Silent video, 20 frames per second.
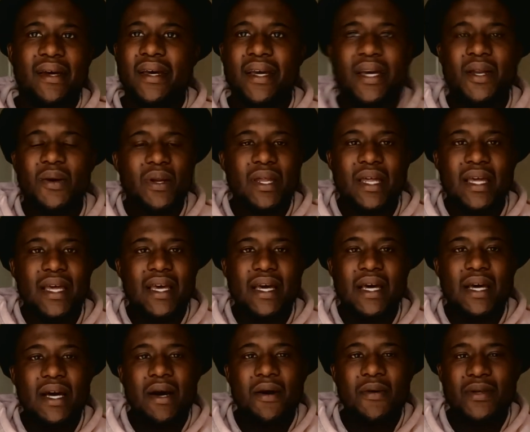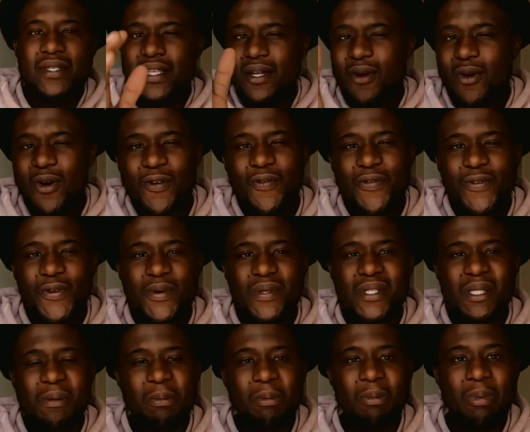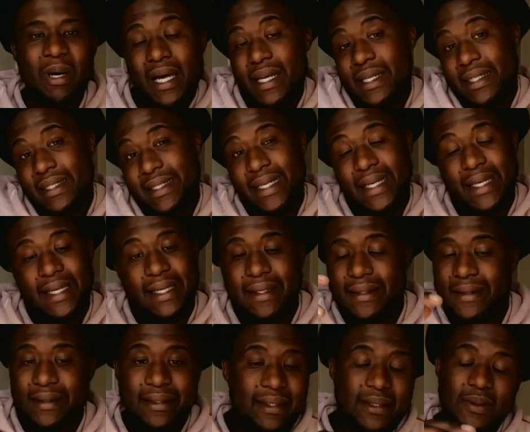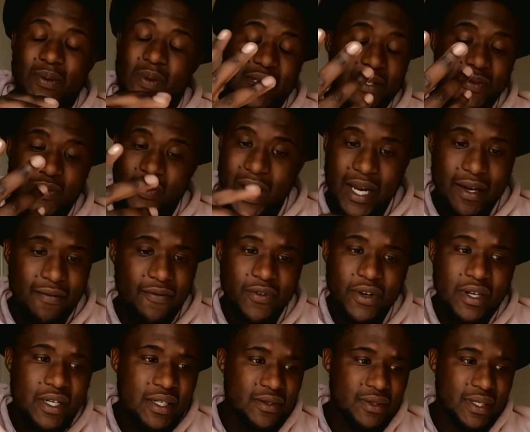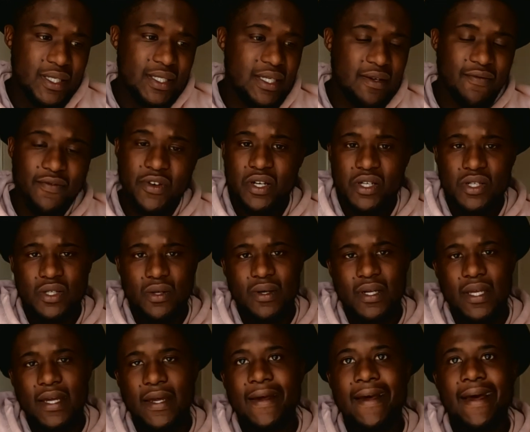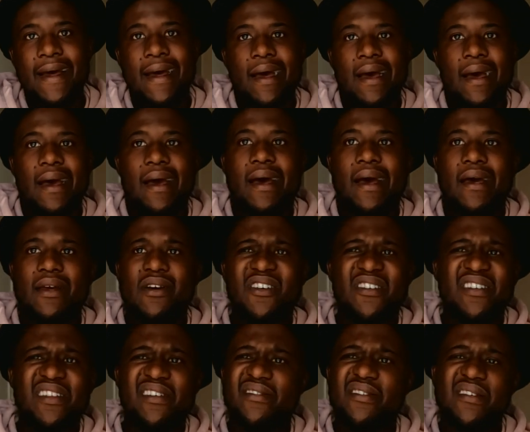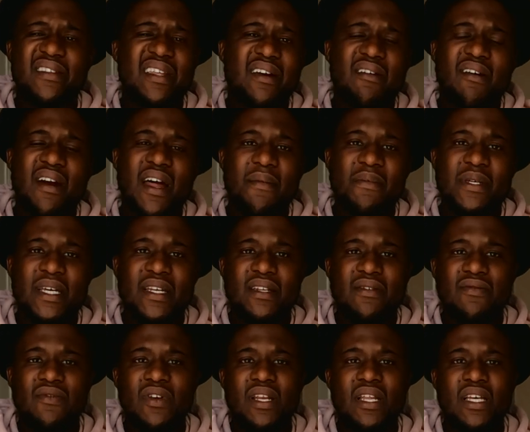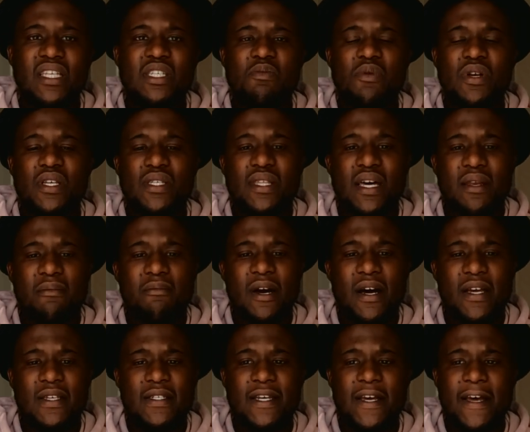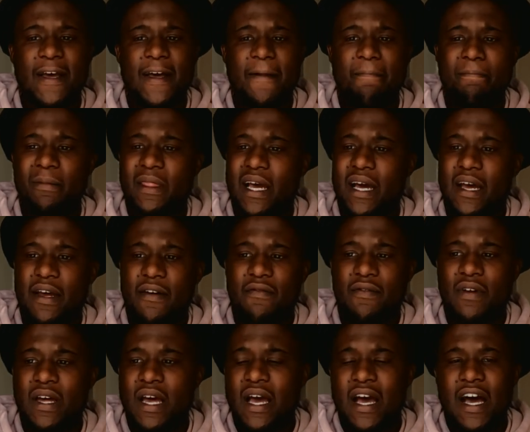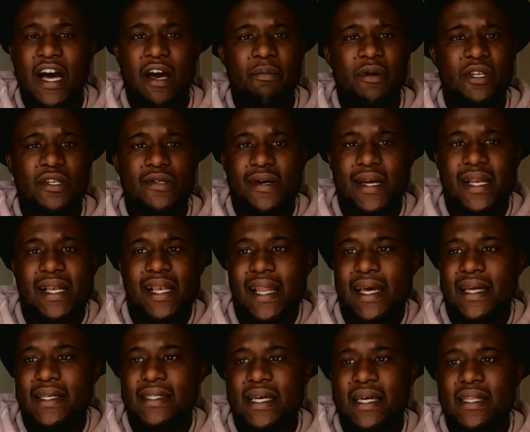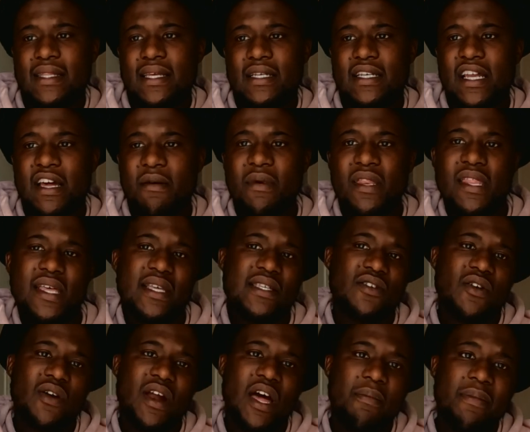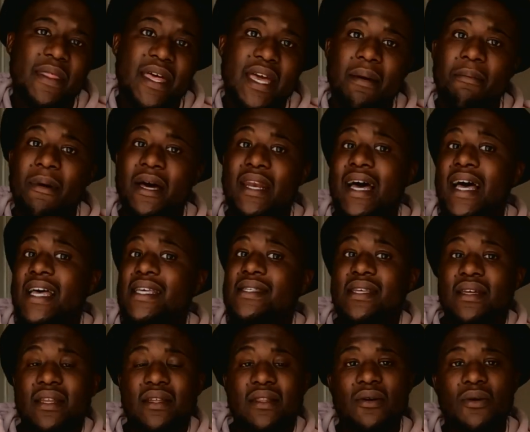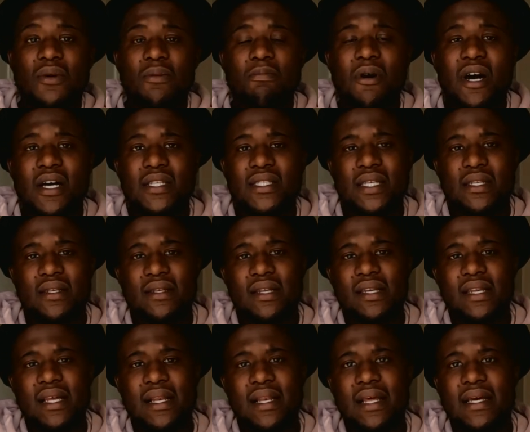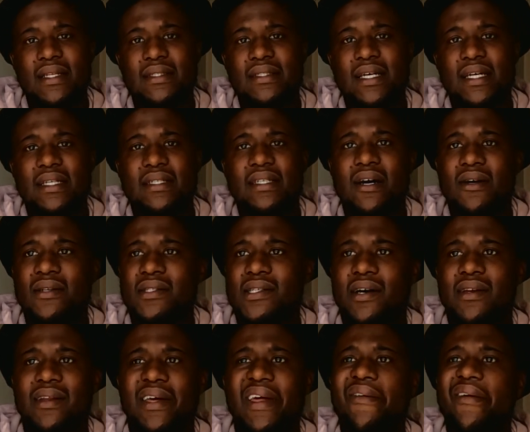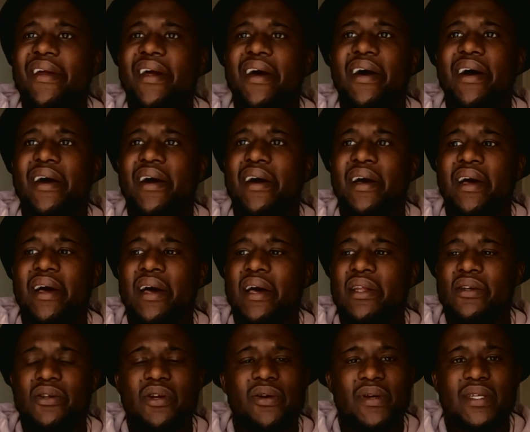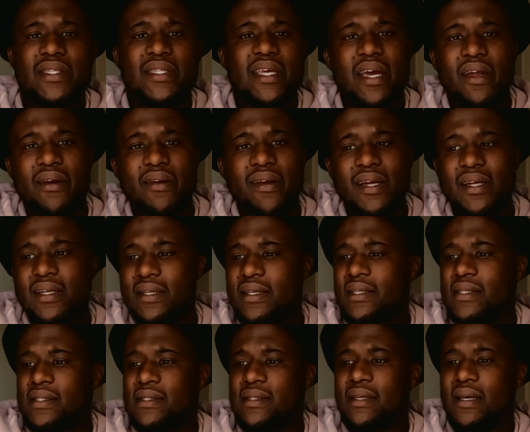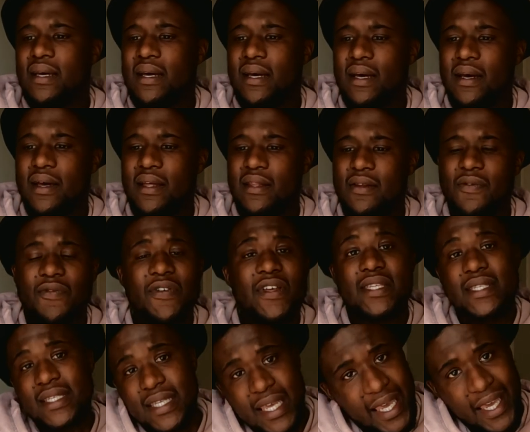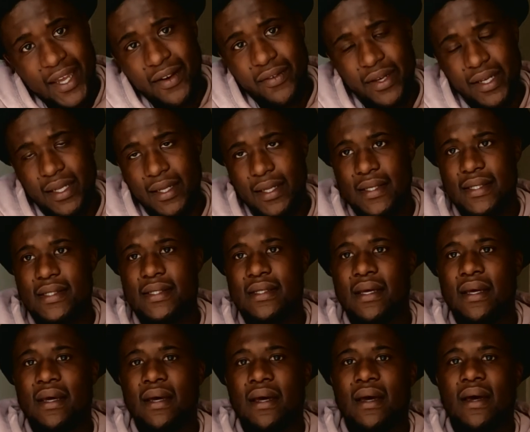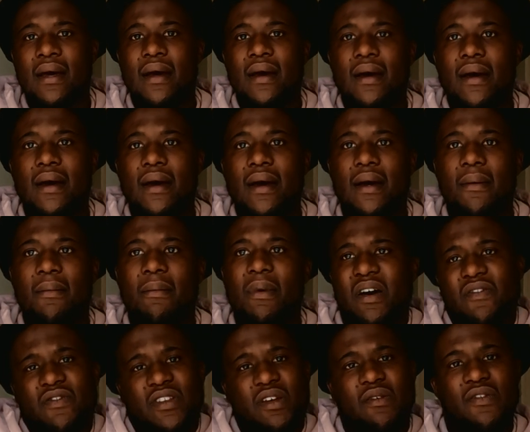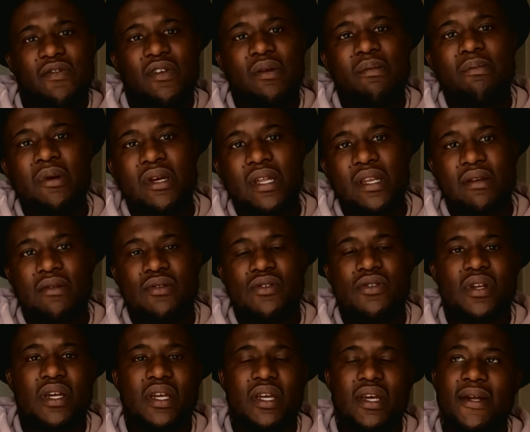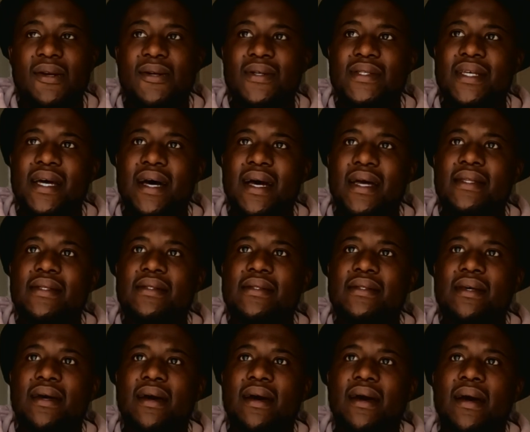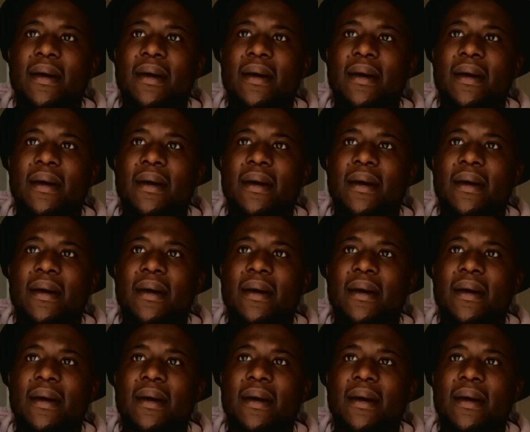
And I was still confused, but yeah, was right. Very interesting, very shocking. So the crimes, I didn't really experience that much. I've been to Atlanta and they tell me there's crime there, but I stayed at the good parts in Atlanta, downtown area, tourist areas, the fancy areas. I've never been to a ghetto sites.